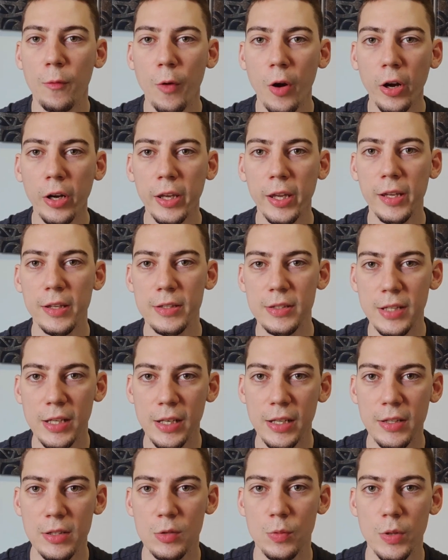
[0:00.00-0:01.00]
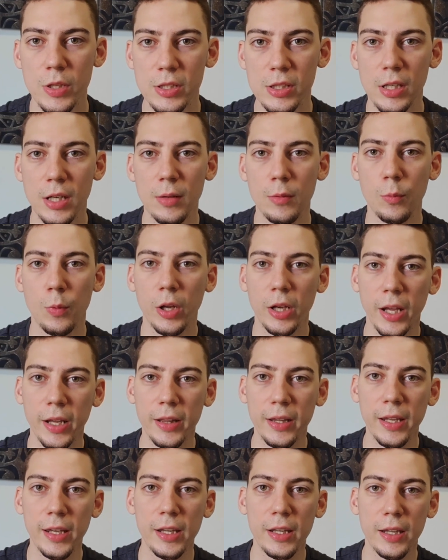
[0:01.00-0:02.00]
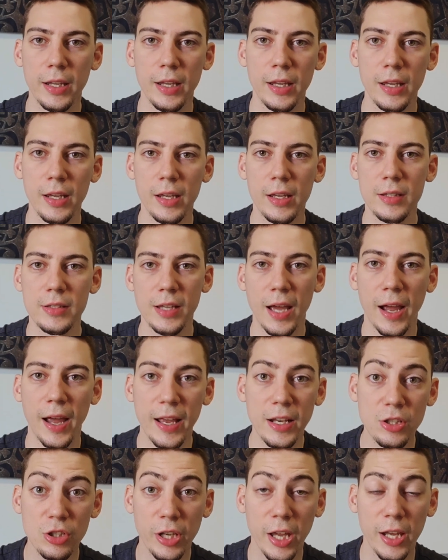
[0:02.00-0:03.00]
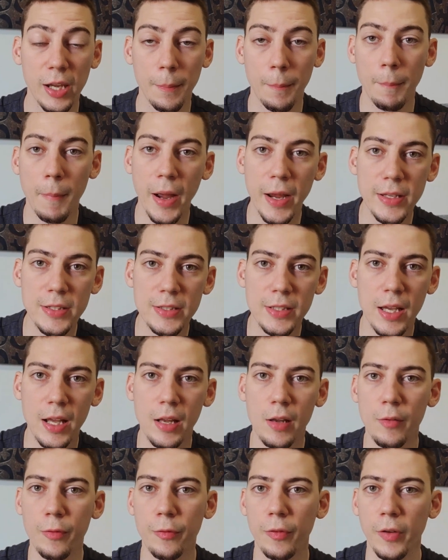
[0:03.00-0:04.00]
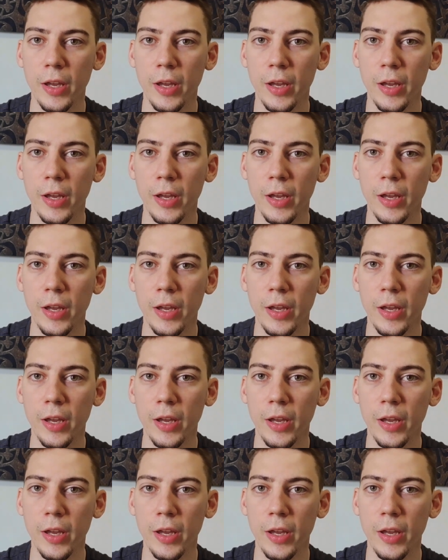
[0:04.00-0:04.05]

working still in Switzerland, what I did is I educated myself